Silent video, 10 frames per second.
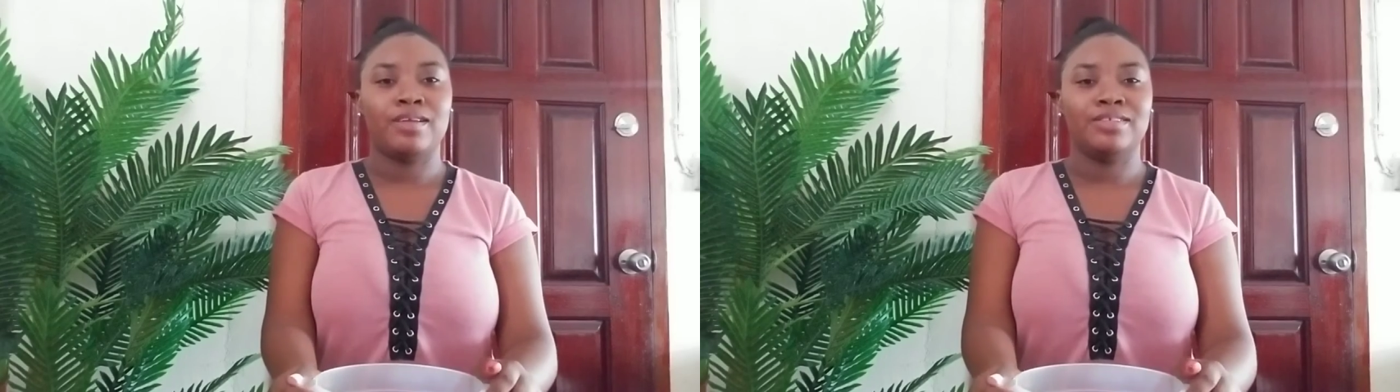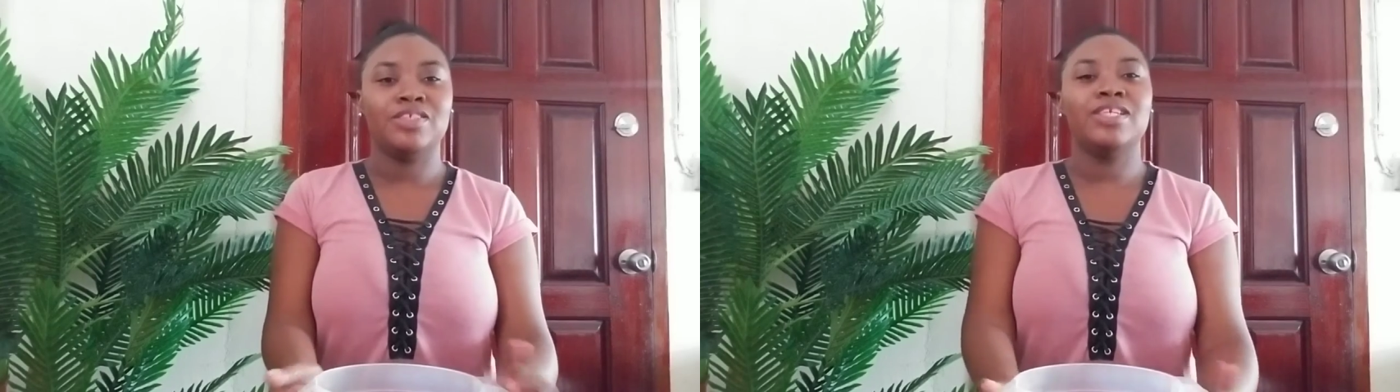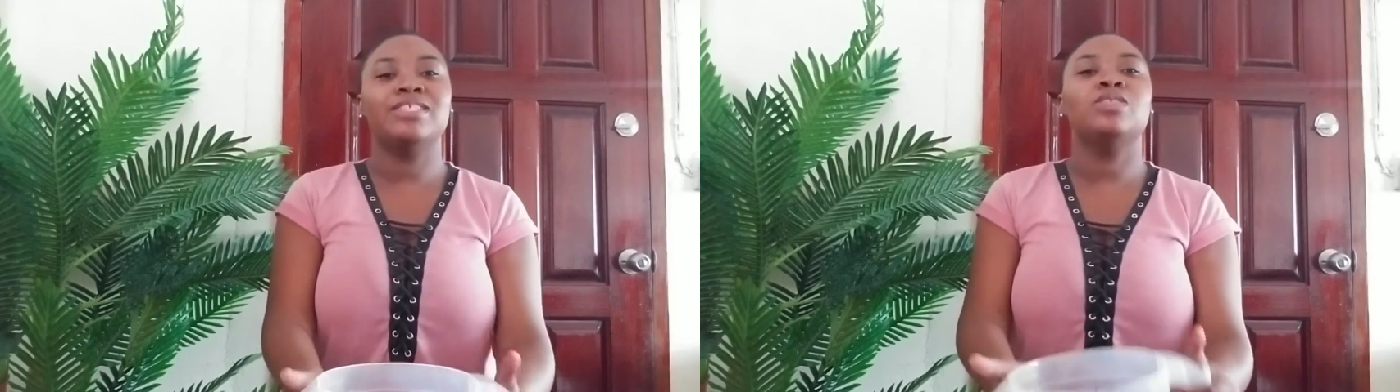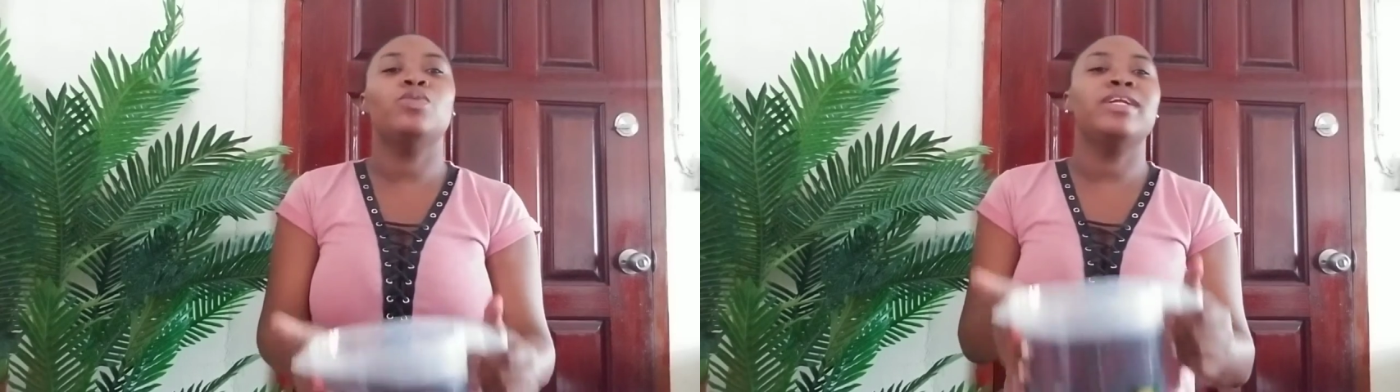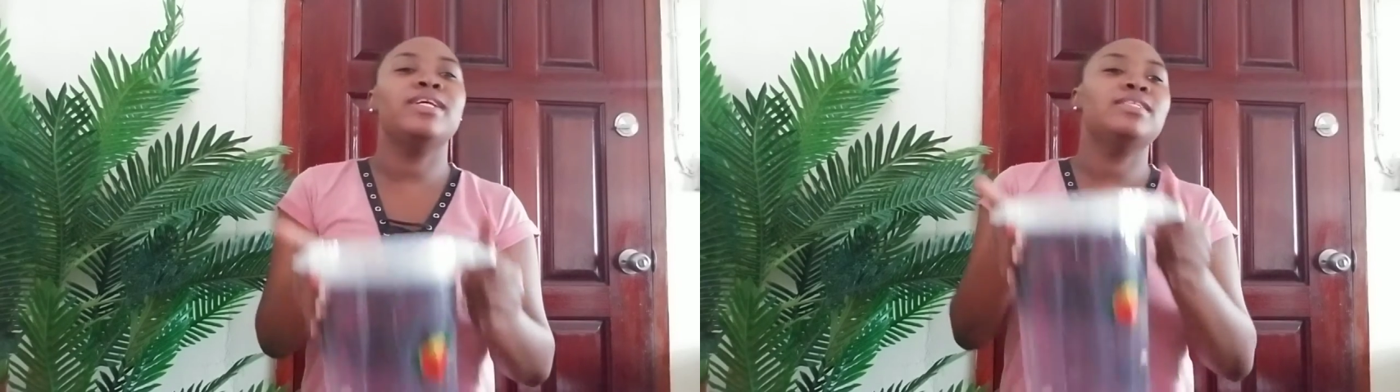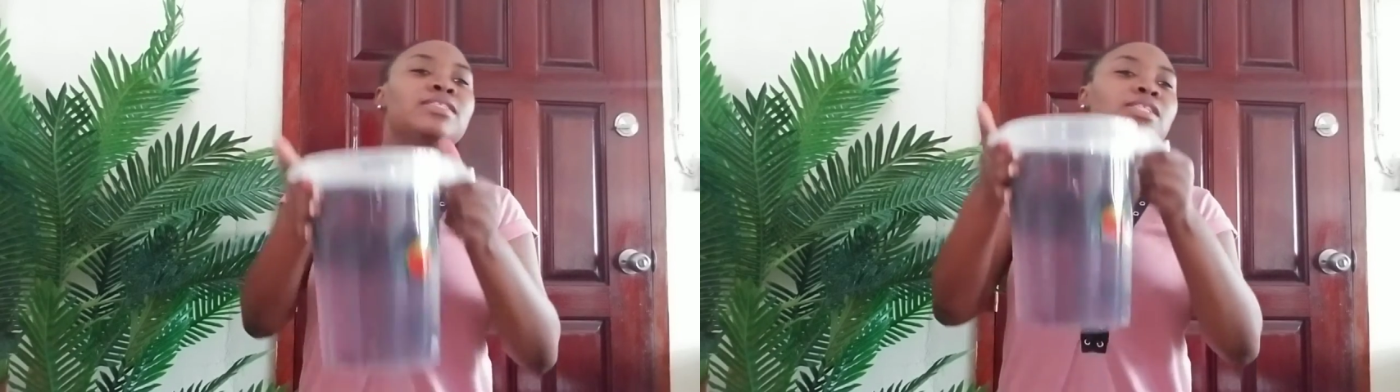So this is what it is